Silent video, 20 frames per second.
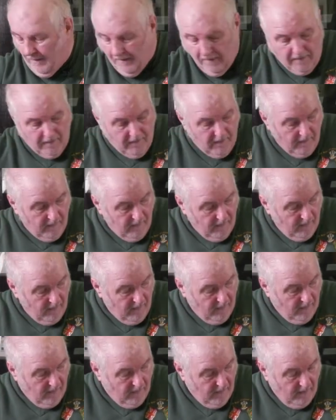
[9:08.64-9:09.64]
a
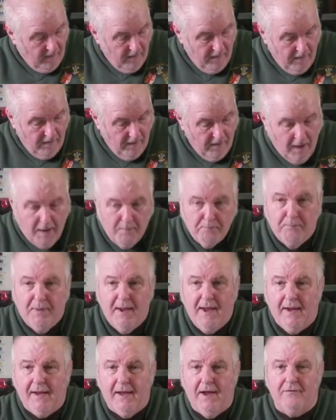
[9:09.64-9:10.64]

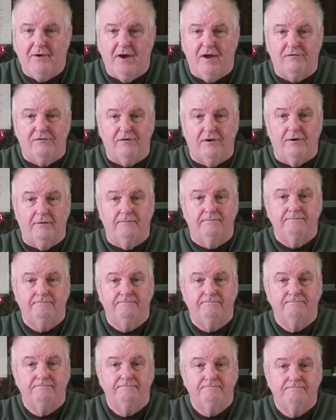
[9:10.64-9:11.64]
Baker rifle.
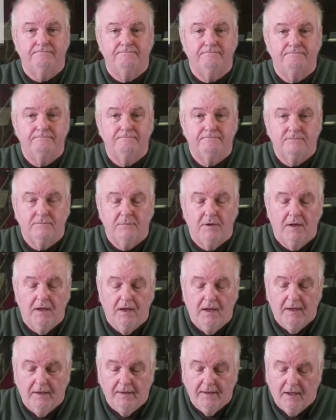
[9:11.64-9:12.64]

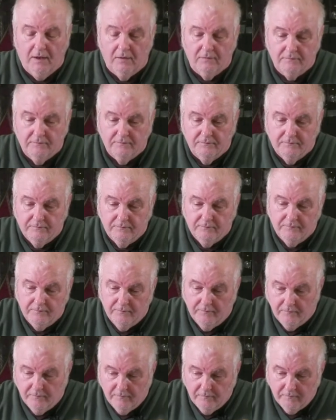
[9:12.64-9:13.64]
Now,
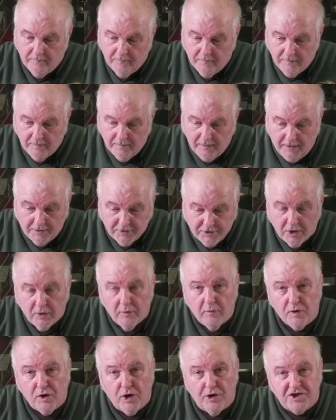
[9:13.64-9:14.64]
I don't know
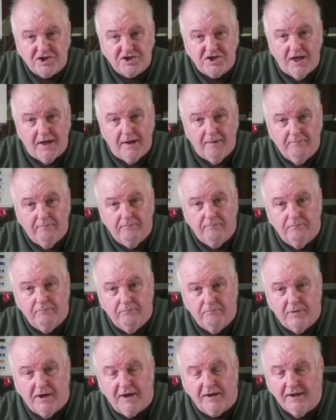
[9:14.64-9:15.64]
what got his name,
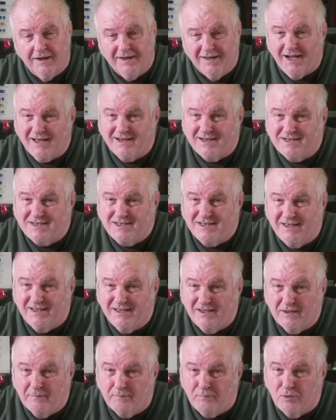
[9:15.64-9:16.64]
but I can guarantee
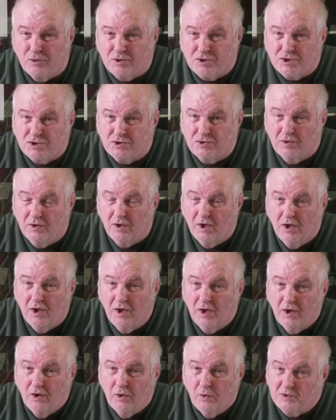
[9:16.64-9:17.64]
the person
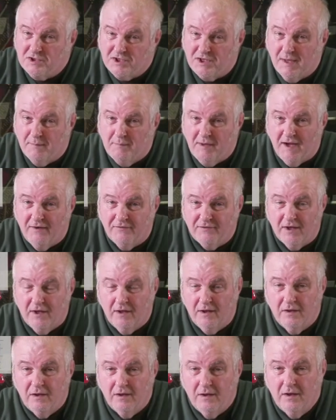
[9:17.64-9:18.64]
who was named
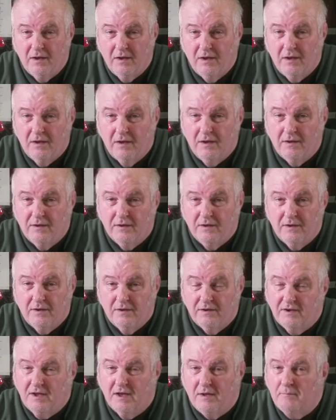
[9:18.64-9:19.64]
after
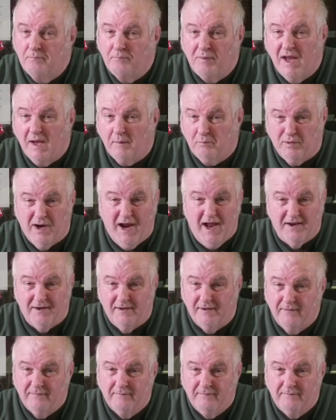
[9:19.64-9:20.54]
didn't bake bread.